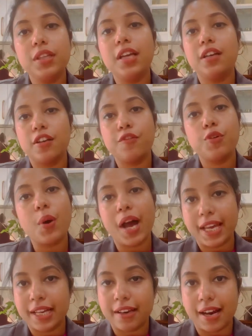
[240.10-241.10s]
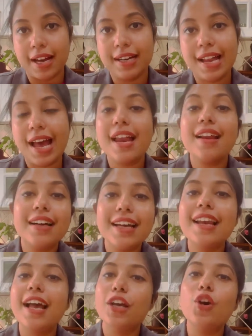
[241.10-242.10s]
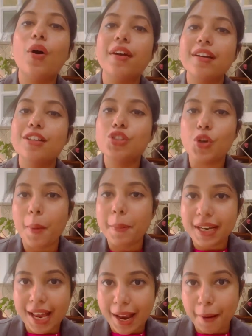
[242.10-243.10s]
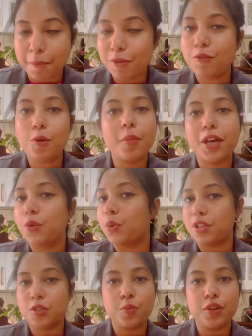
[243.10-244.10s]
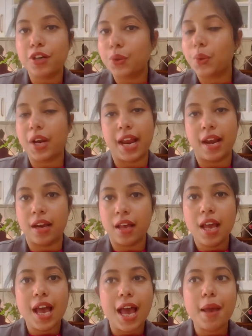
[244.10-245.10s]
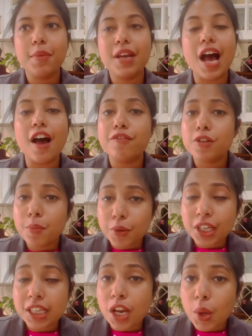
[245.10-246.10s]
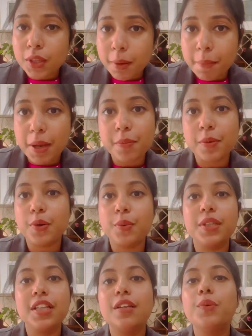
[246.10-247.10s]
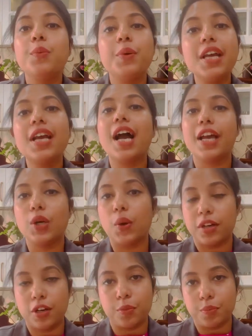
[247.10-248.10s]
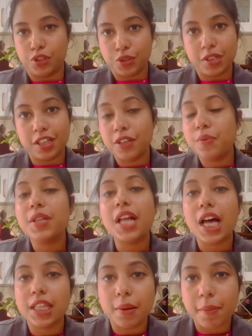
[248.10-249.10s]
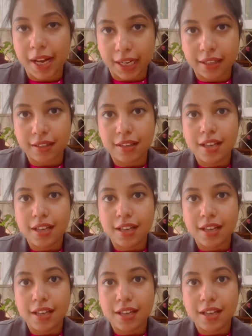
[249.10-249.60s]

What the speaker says: the interview I cracked, and again I got a job in hand before my notice period could end. I mean, after putting down the paper, within a week I got an opportunity with other bank.